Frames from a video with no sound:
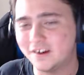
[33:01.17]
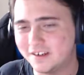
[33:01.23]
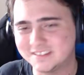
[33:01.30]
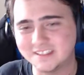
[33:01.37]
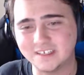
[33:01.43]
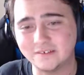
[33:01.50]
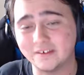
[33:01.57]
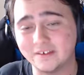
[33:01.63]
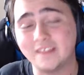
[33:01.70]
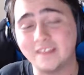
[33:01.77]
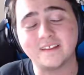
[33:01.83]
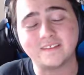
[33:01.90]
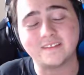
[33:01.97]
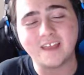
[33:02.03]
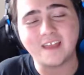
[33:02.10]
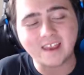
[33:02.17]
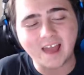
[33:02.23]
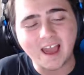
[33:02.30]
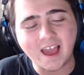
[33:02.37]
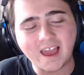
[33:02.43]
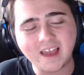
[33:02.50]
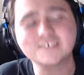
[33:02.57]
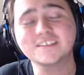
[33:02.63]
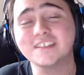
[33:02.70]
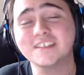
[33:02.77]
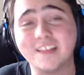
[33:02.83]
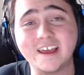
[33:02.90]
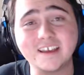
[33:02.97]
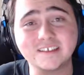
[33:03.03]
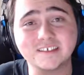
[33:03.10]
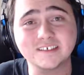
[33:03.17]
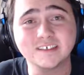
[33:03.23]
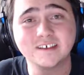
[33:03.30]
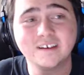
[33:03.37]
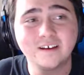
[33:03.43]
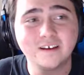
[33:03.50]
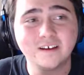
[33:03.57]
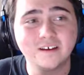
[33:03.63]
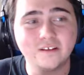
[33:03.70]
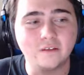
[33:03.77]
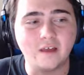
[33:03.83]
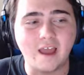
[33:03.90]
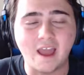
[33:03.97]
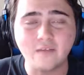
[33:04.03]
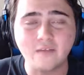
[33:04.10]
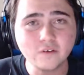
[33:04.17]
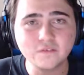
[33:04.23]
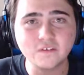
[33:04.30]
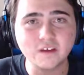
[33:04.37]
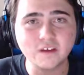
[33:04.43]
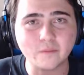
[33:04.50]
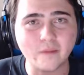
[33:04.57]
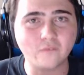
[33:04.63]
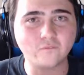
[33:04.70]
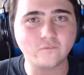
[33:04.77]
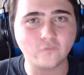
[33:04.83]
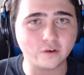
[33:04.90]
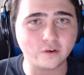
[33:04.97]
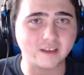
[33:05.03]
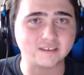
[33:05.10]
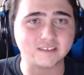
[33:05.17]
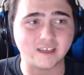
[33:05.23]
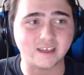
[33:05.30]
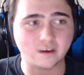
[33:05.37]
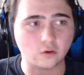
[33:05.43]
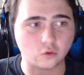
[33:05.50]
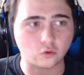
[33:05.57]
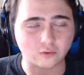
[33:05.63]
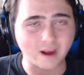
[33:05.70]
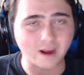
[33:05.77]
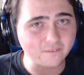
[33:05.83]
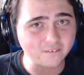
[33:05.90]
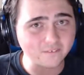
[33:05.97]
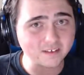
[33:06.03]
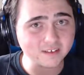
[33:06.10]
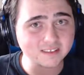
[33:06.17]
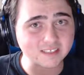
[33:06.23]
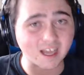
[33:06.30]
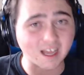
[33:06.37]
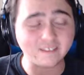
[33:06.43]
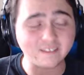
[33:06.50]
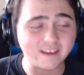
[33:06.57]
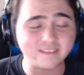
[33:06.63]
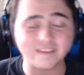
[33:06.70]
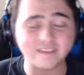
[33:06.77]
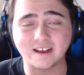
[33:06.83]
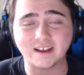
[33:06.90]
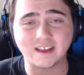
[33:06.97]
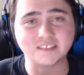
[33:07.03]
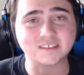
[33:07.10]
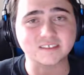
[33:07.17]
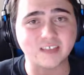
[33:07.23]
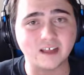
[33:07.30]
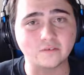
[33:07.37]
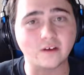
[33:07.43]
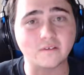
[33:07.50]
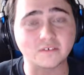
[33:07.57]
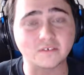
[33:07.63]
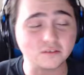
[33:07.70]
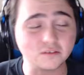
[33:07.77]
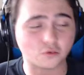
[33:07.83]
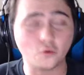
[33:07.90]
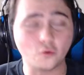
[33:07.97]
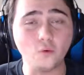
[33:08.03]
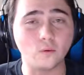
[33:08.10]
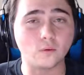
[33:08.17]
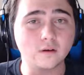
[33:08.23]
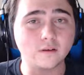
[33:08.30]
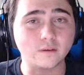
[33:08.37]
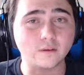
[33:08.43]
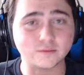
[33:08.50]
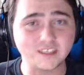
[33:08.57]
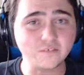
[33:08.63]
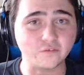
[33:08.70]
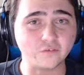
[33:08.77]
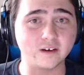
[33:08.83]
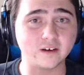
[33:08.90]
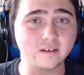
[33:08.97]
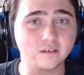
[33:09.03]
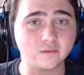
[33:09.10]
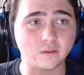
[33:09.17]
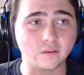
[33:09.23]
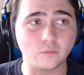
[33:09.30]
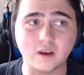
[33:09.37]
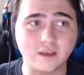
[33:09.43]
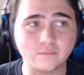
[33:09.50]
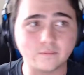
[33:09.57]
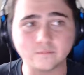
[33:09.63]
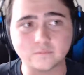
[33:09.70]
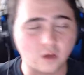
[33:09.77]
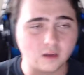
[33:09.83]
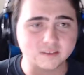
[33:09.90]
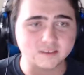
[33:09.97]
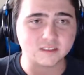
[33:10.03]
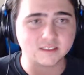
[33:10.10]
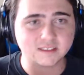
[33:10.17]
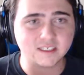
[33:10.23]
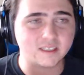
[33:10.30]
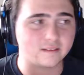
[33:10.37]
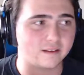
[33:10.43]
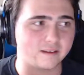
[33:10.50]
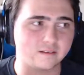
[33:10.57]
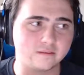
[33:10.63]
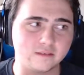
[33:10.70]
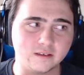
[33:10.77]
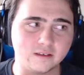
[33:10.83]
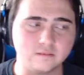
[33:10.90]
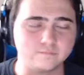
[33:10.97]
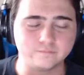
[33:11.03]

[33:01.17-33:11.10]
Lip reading: sick of it. And I actually liked everything about Fortnite's like graphics. I like that kind of style of graphics. Those are cool. It was different than what I'm constantly seeing, like the